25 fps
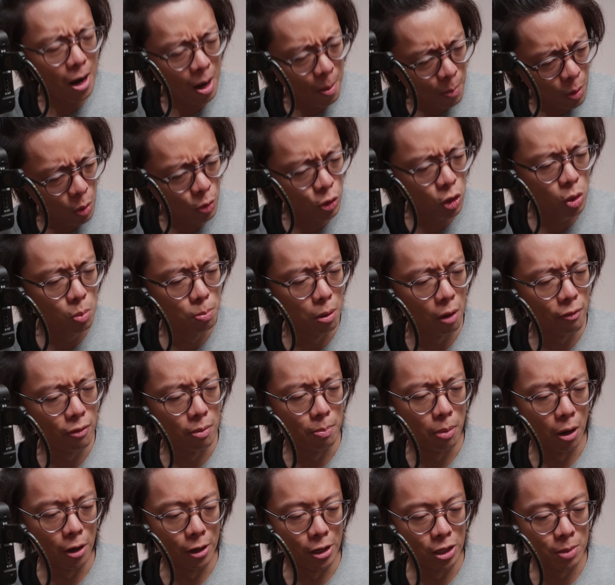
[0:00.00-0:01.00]
I'm not too
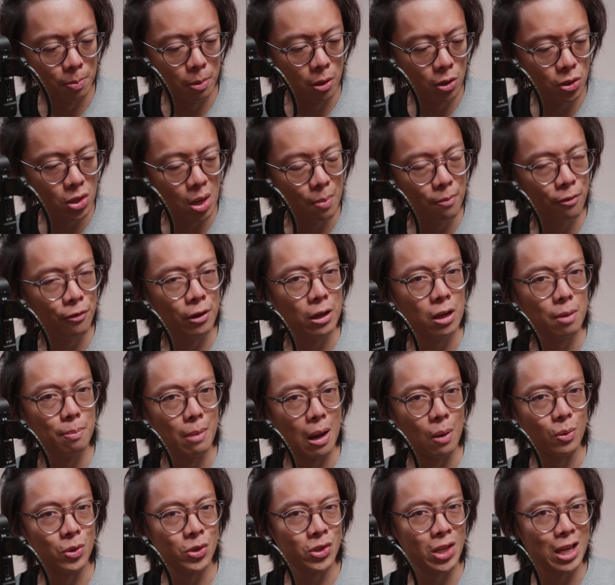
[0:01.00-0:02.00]
bothered by this because I'm thinking
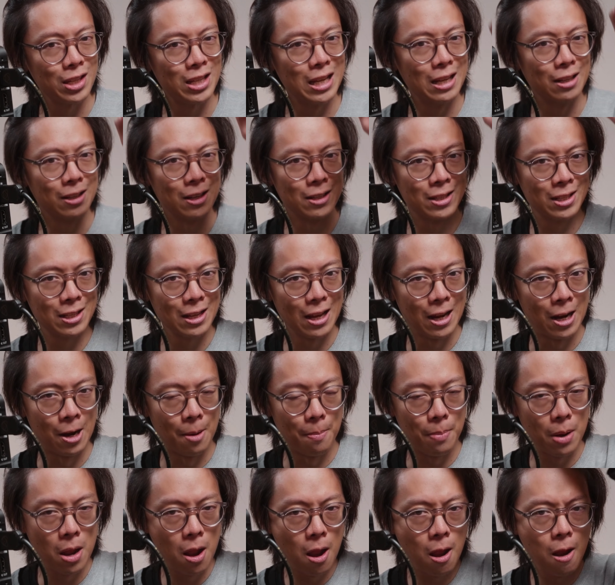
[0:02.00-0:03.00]
about setting this
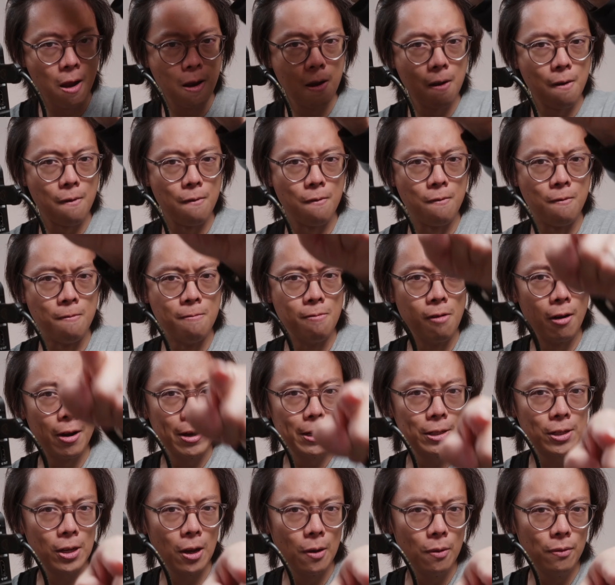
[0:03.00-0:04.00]
up
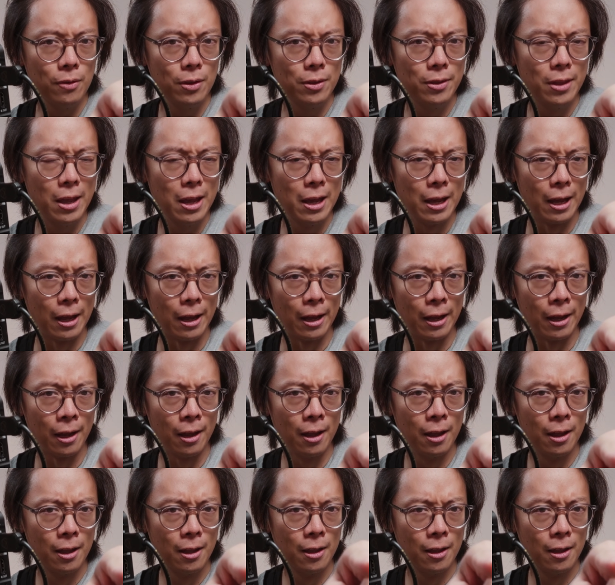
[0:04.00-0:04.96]
right over there.